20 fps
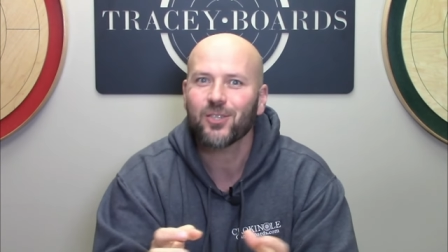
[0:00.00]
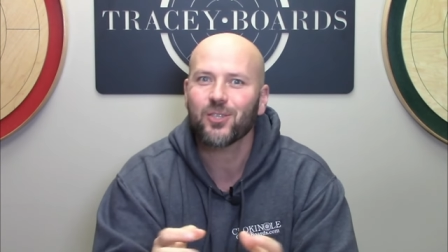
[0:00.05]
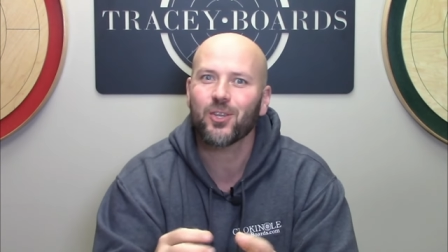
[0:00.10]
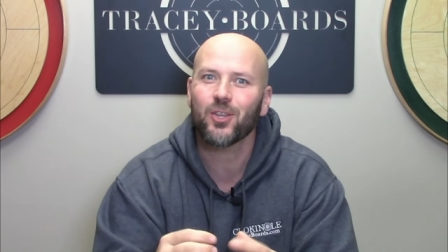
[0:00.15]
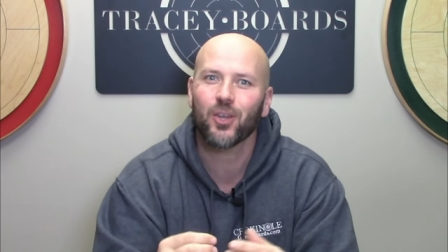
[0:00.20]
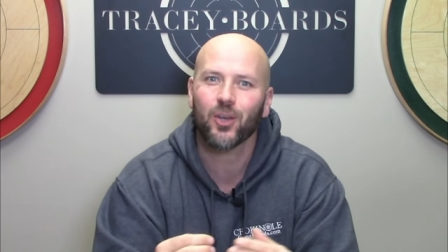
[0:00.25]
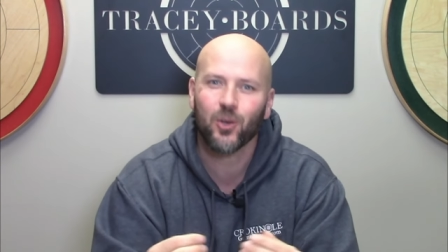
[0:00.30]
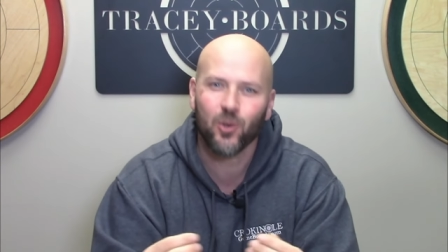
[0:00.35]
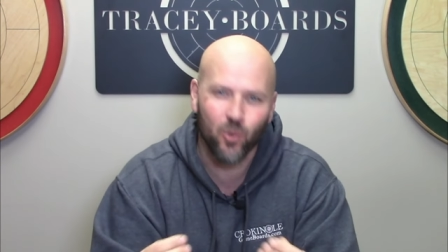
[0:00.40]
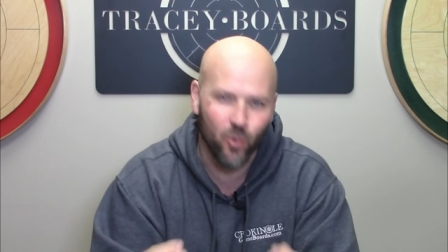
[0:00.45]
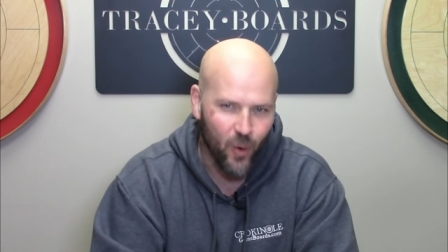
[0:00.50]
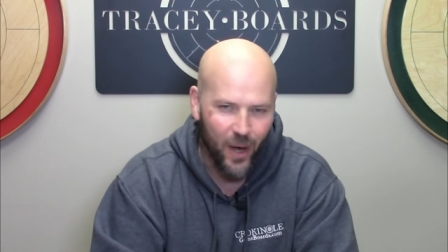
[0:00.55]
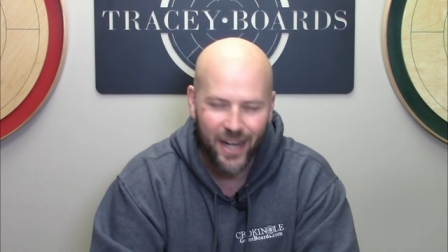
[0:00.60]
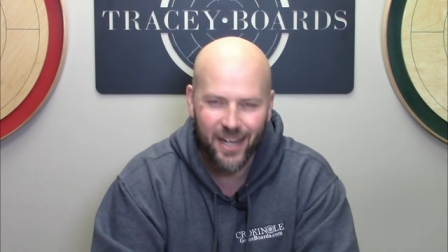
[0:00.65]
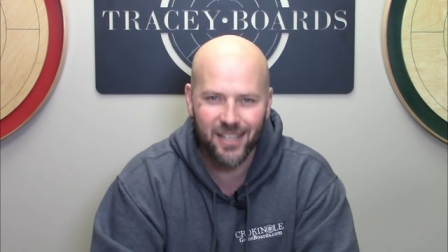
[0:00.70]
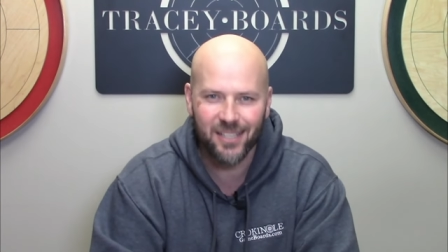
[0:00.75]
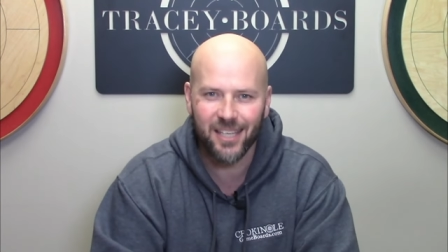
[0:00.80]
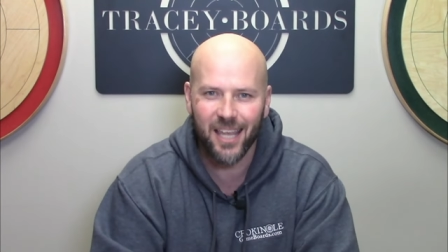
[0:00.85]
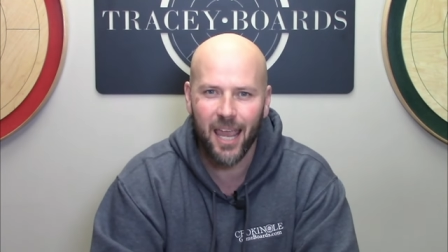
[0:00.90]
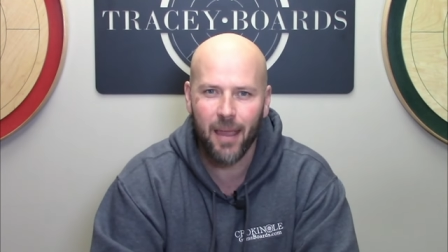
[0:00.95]
to the
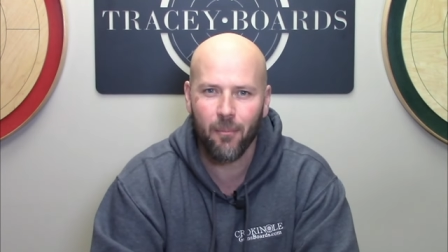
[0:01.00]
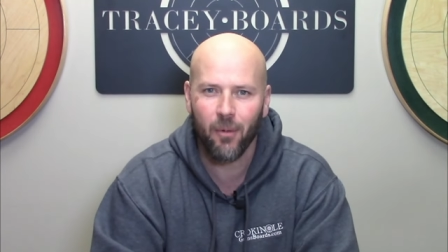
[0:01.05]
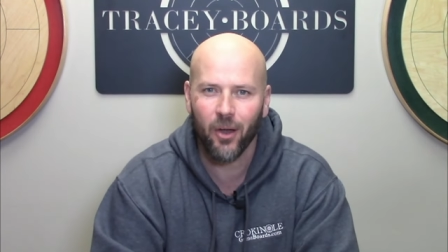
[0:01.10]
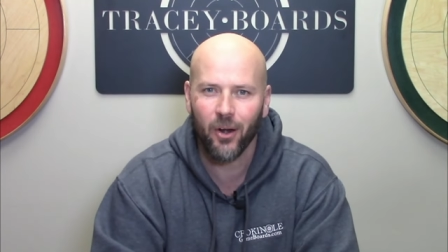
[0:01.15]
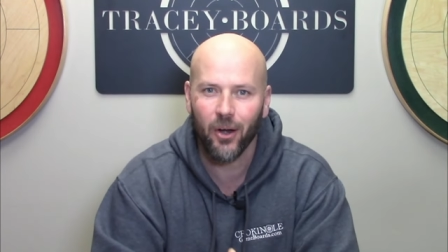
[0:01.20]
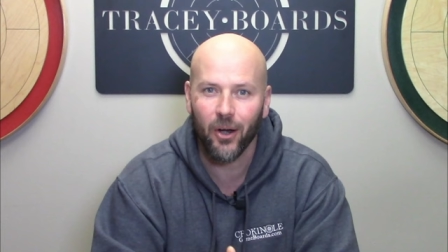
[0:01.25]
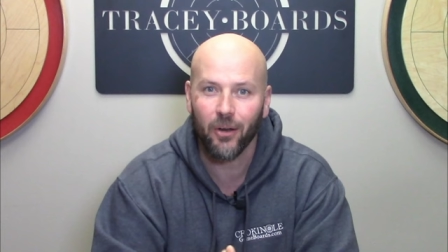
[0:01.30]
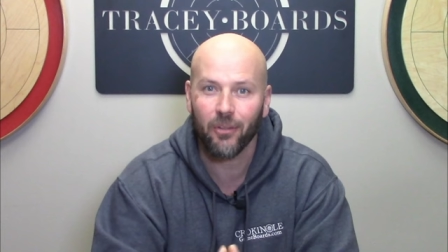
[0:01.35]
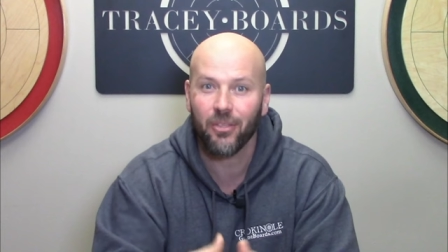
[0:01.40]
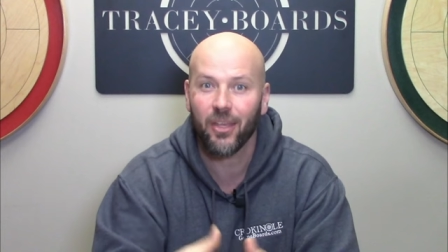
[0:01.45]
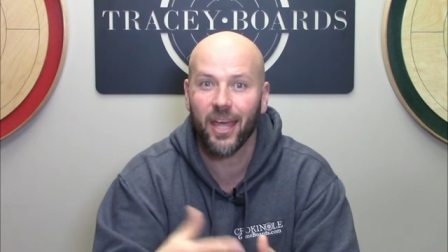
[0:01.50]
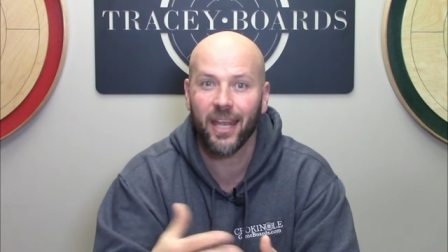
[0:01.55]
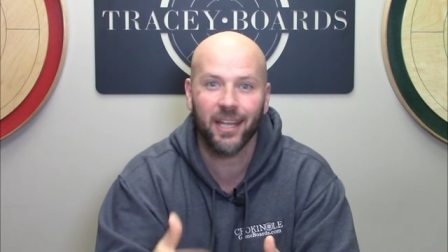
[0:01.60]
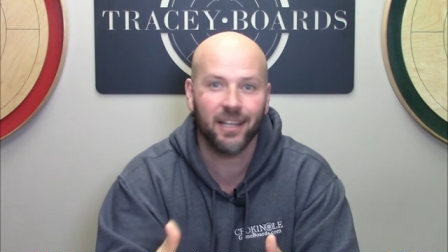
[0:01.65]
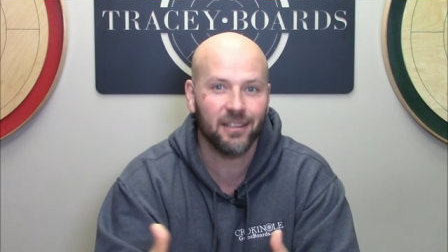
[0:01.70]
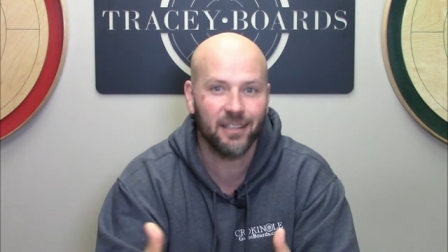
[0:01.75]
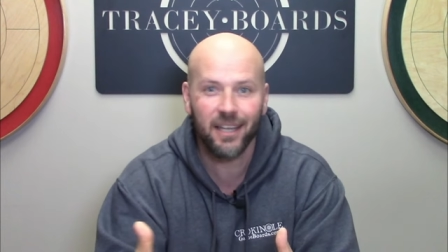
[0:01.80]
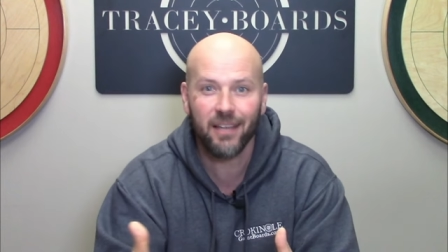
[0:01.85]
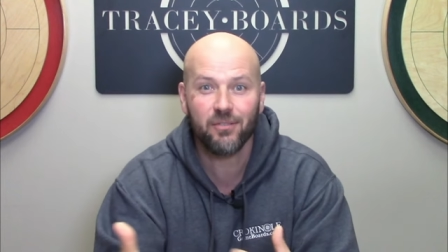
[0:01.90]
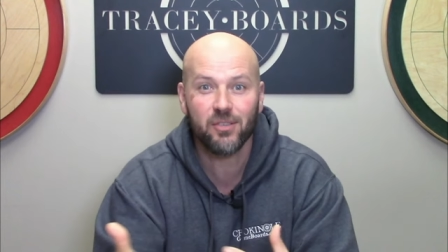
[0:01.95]
greatest game on earth, and
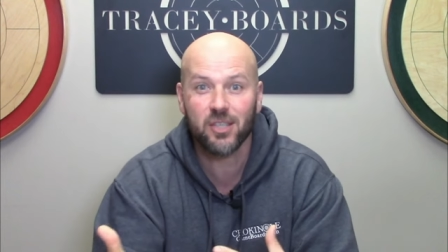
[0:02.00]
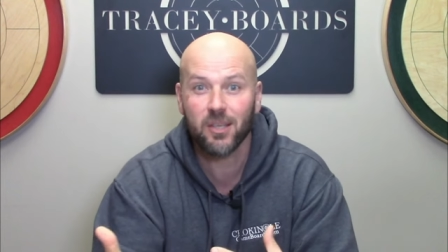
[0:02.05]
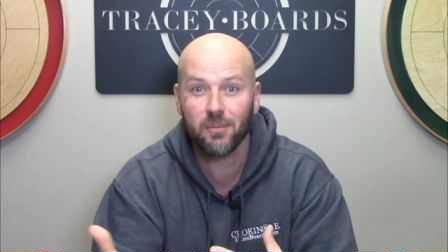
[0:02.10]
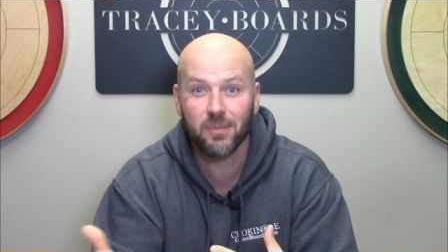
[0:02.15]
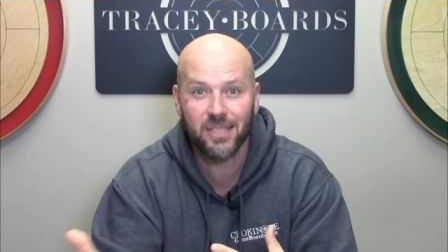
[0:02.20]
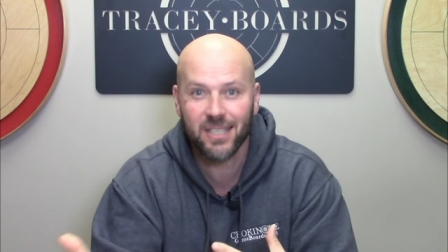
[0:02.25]
it leaves them